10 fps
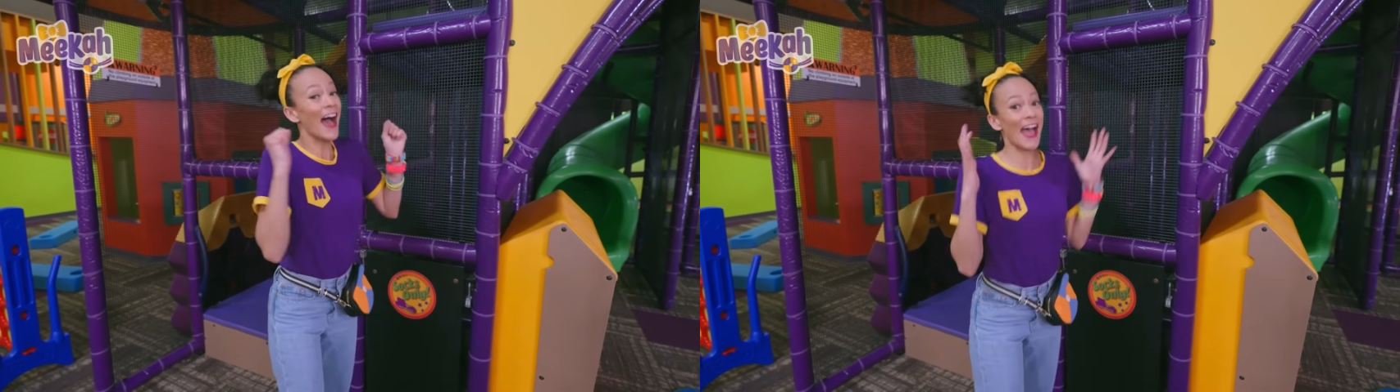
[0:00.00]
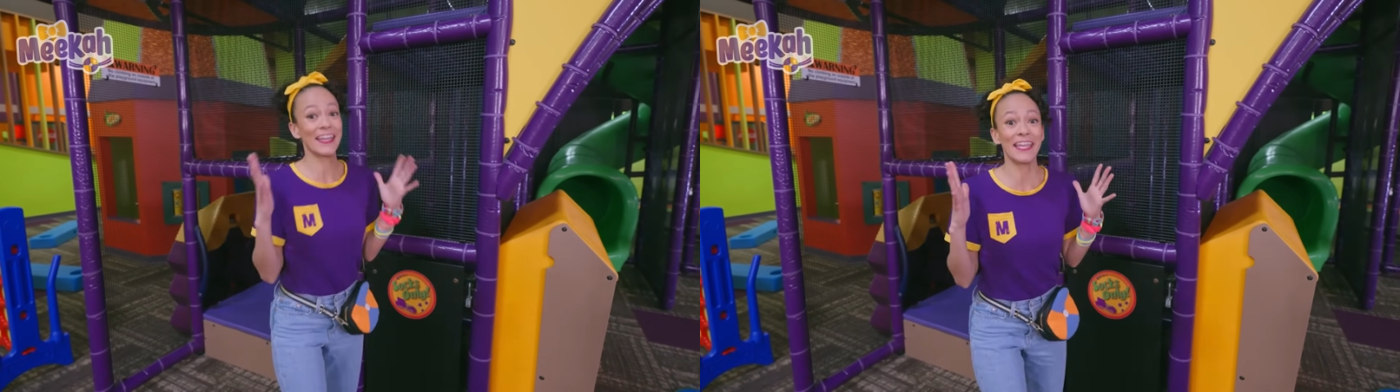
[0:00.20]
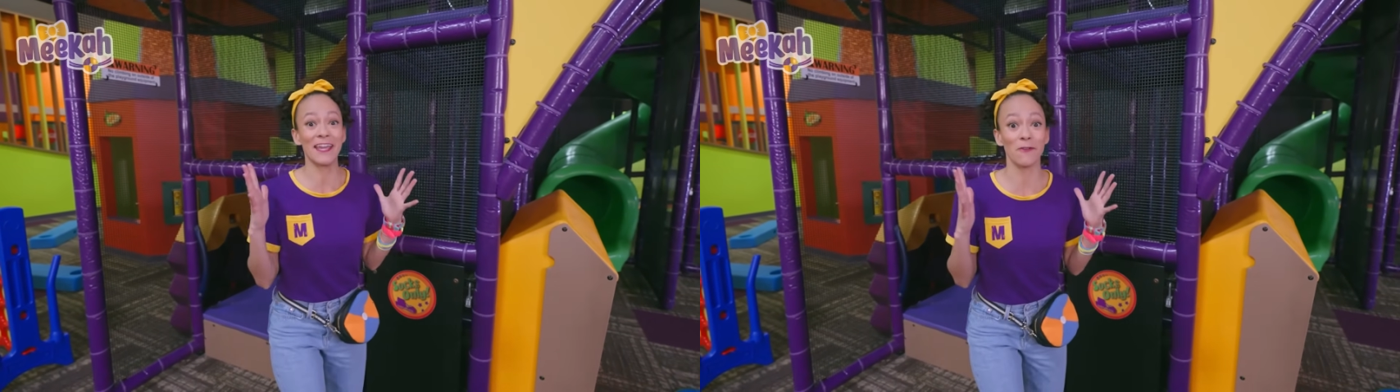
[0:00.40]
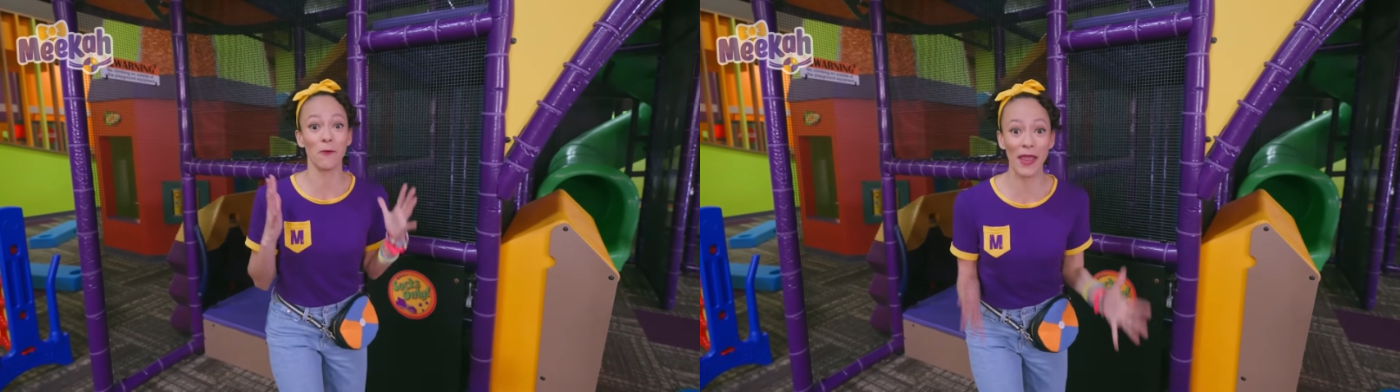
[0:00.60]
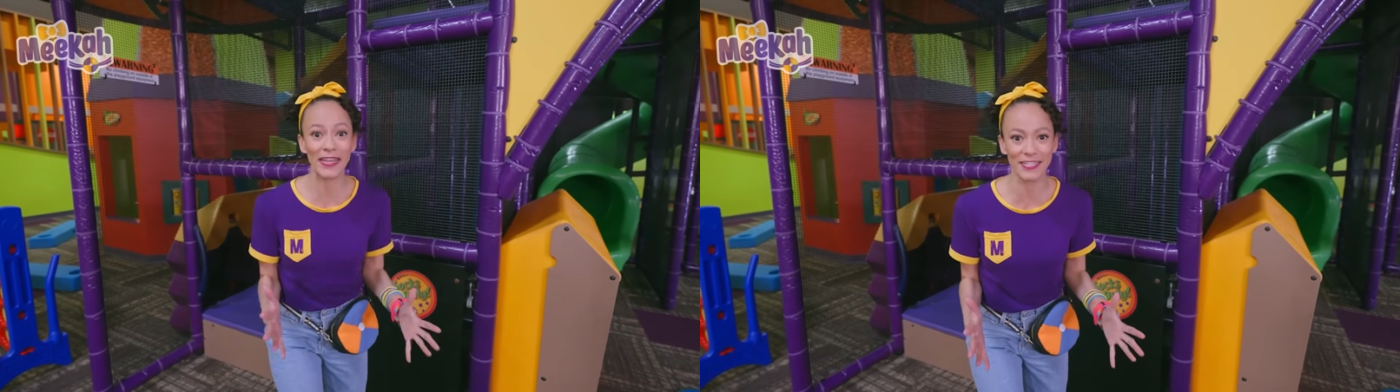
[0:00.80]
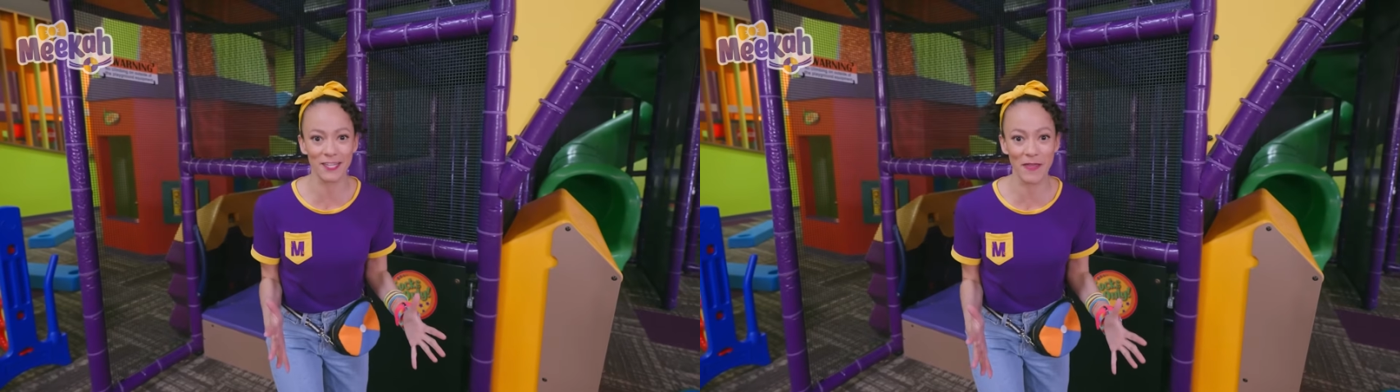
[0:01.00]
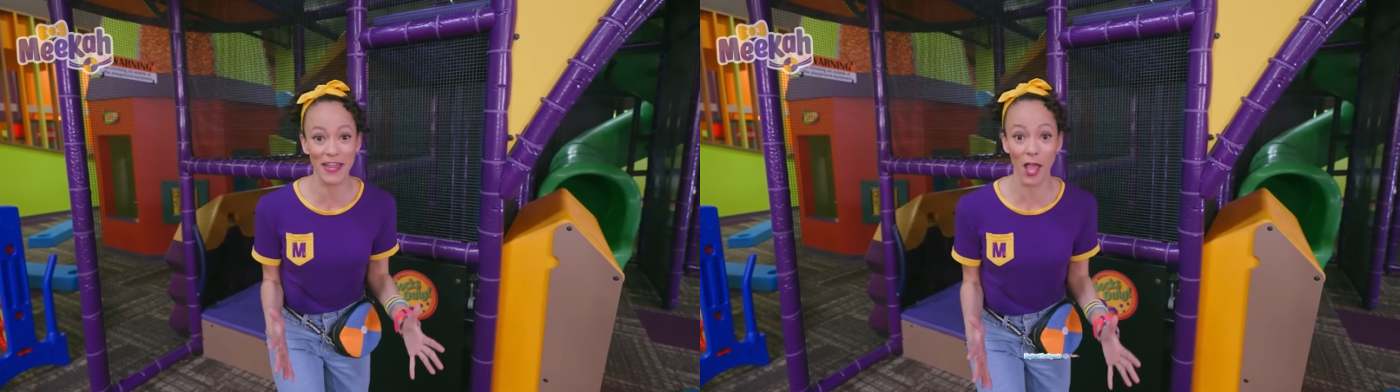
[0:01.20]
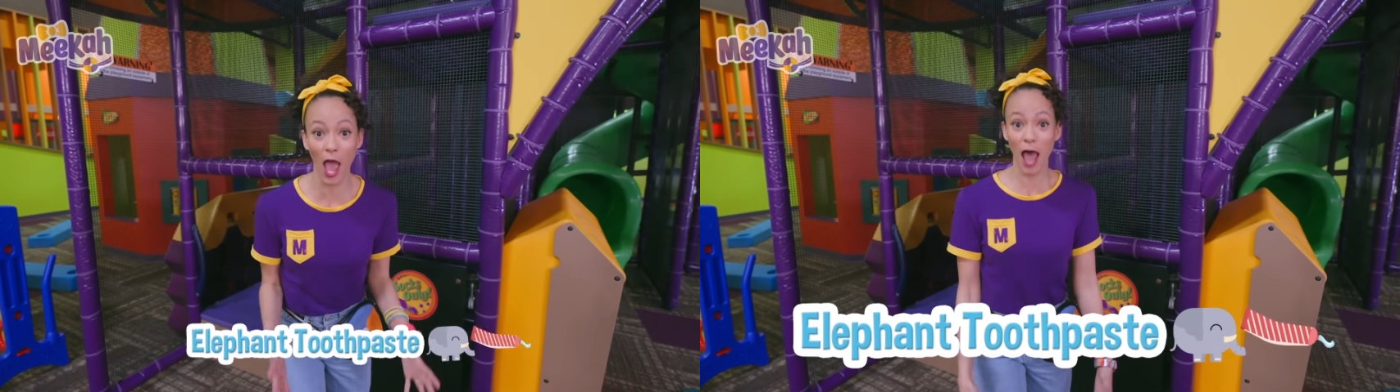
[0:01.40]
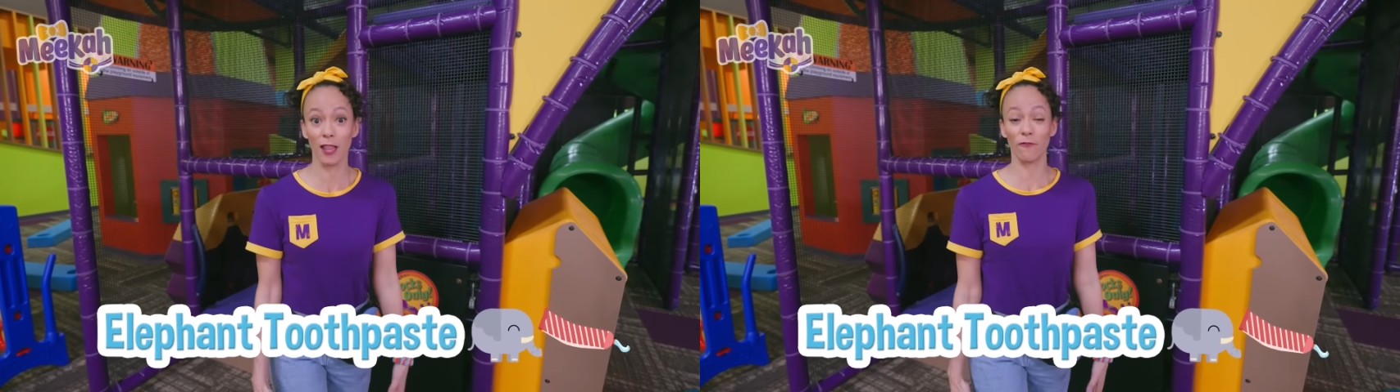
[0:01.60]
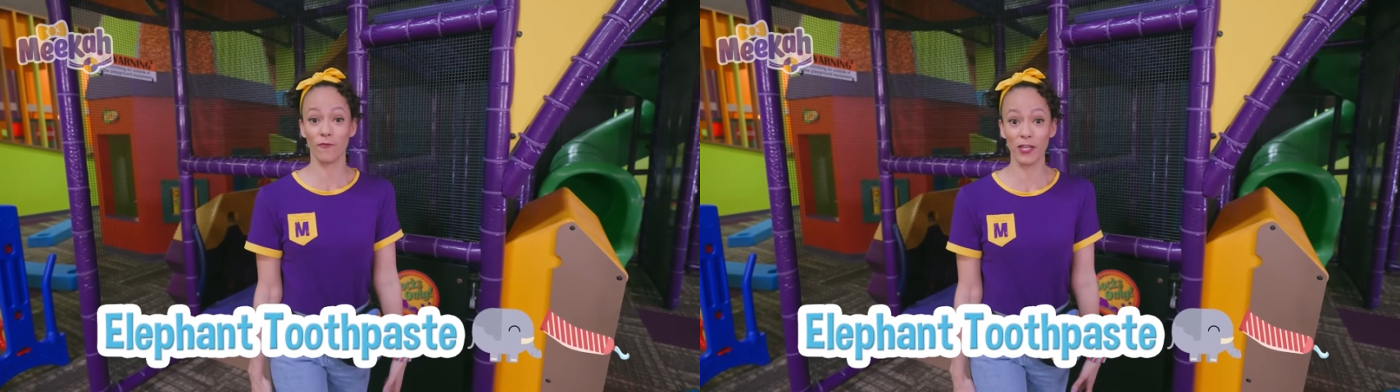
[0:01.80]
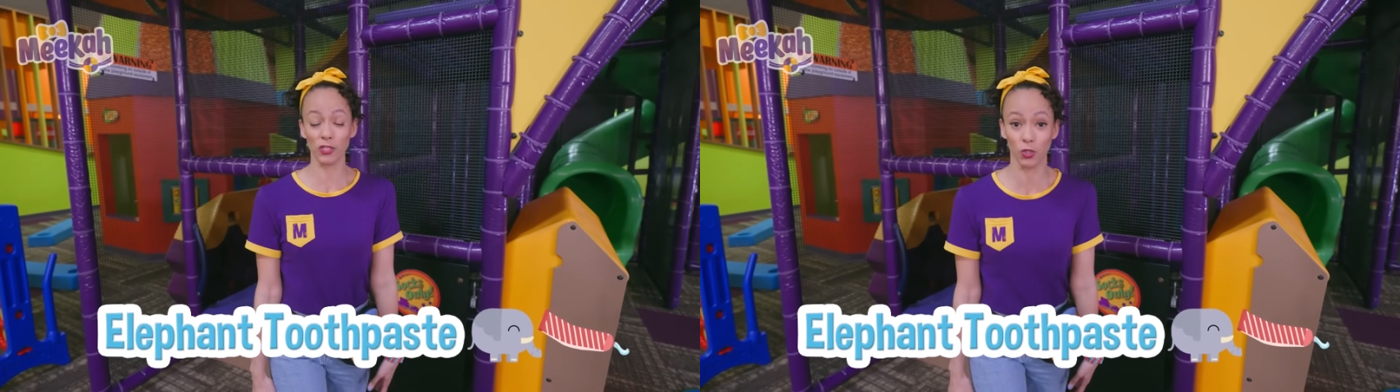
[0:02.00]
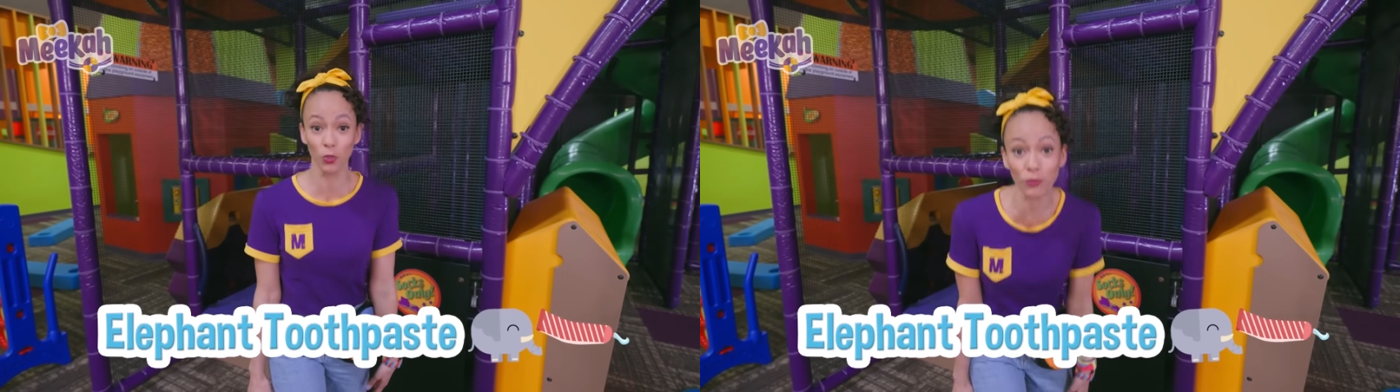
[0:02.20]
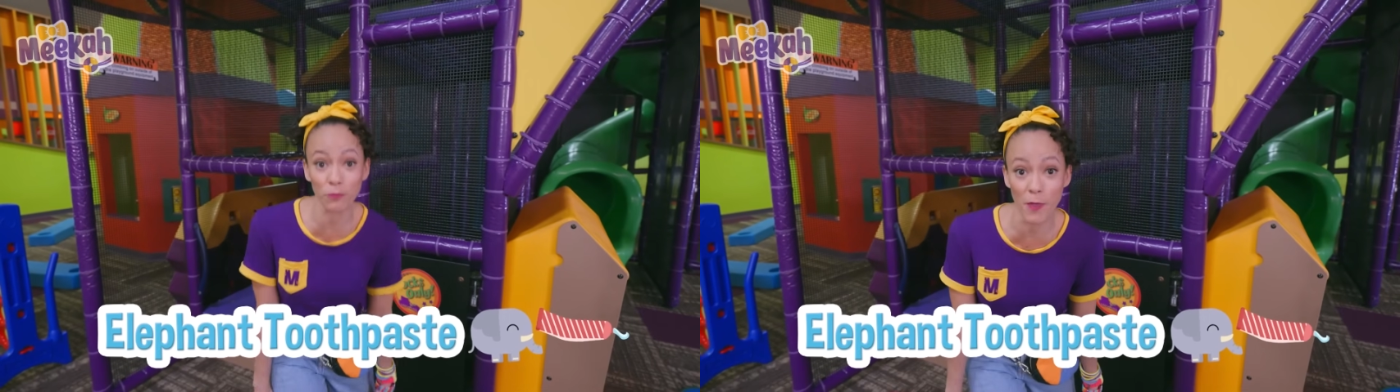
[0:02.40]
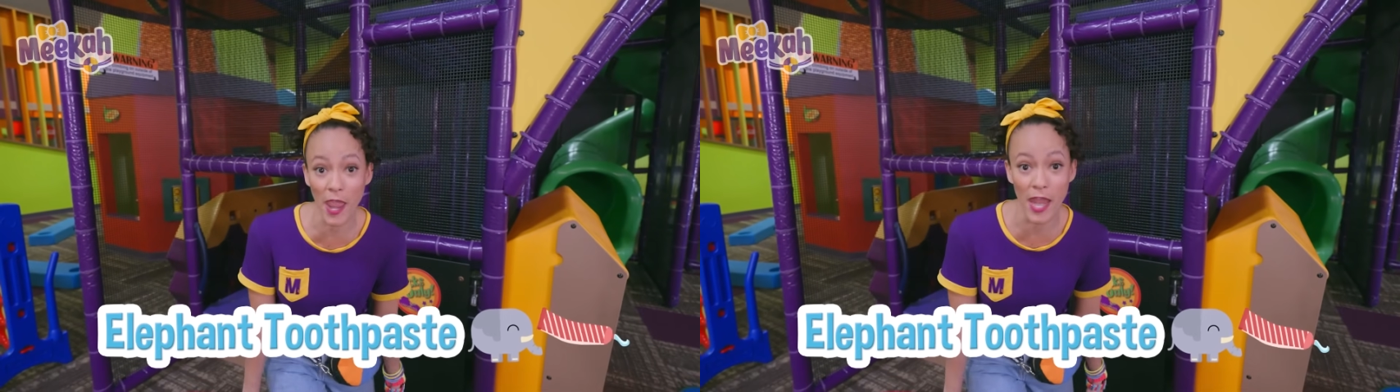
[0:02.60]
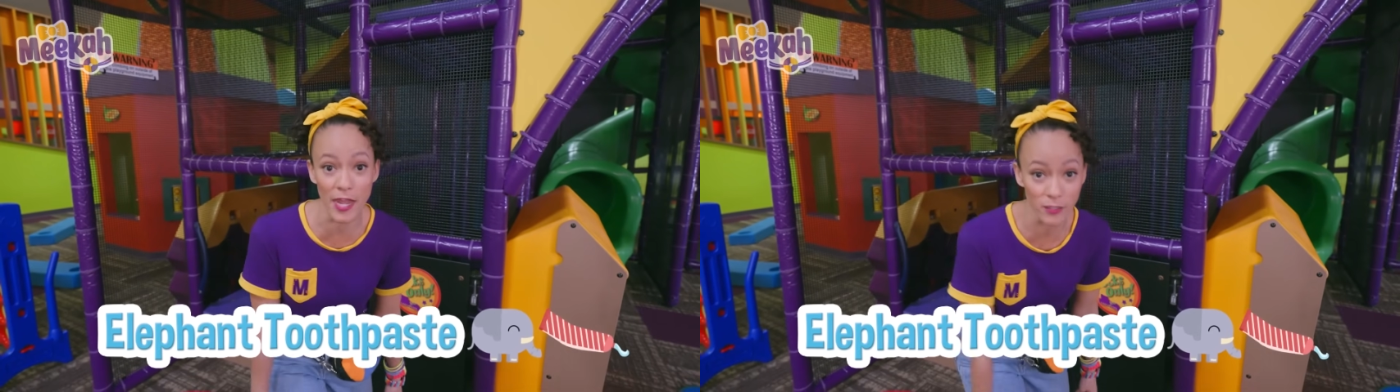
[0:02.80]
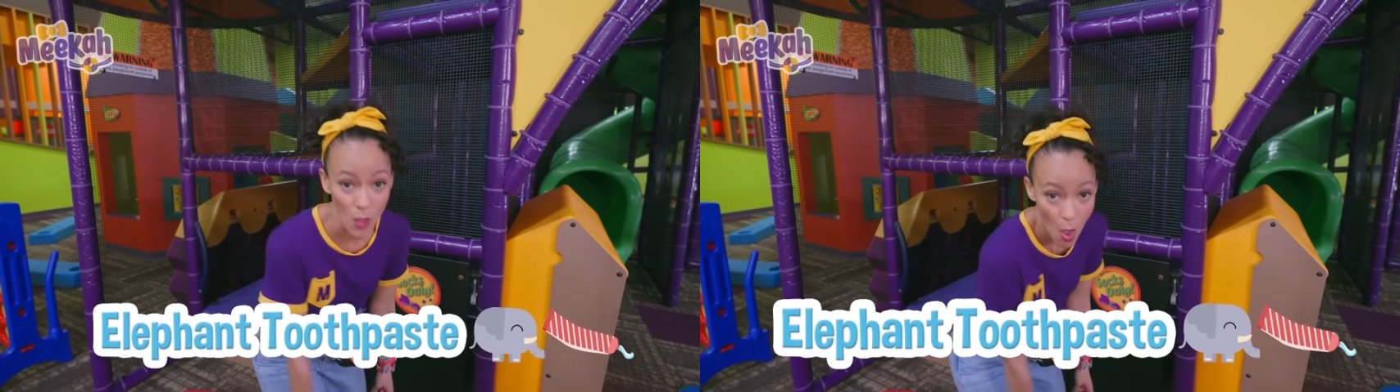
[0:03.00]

I can't wait to make elephant toothpaste.